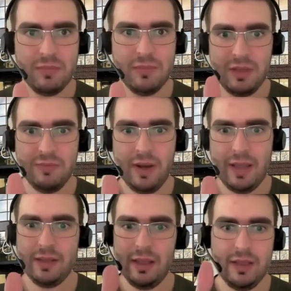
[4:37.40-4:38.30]

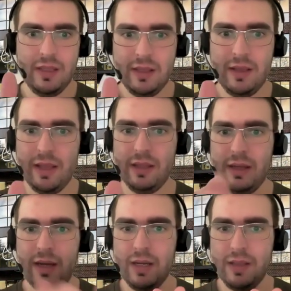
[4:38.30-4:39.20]
defined init and
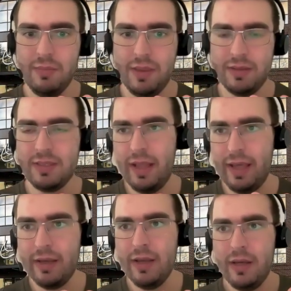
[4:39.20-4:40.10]
other methods
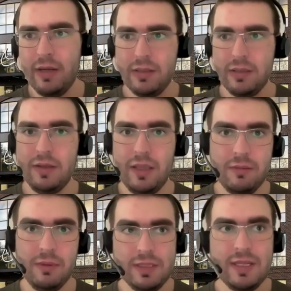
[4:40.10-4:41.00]
like
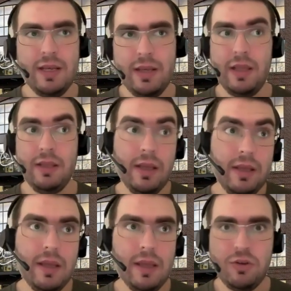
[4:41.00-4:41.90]
equals and
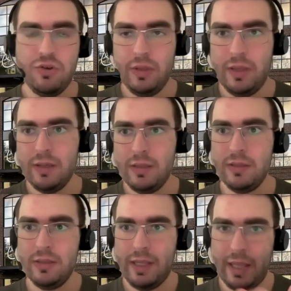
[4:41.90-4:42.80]
actually
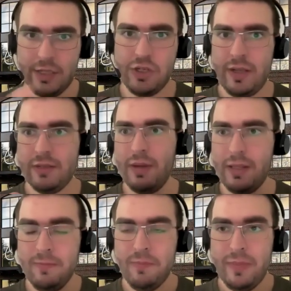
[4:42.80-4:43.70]
hash as well.
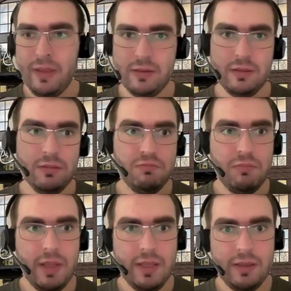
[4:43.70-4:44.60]

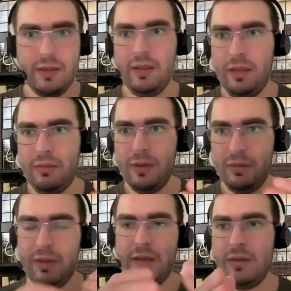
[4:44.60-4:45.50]
And it will
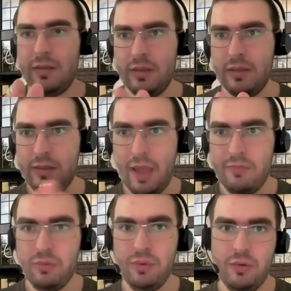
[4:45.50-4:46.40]
be
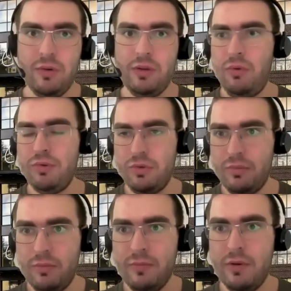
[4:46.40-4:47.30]
typeful. You can also
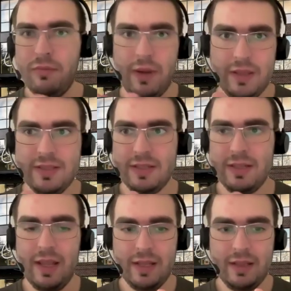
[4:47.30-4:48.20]
freeze the
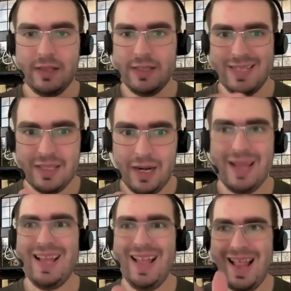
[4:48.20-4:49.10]
data class, etc.
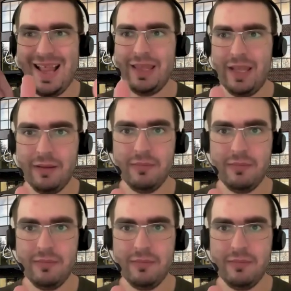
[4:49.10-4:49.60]
And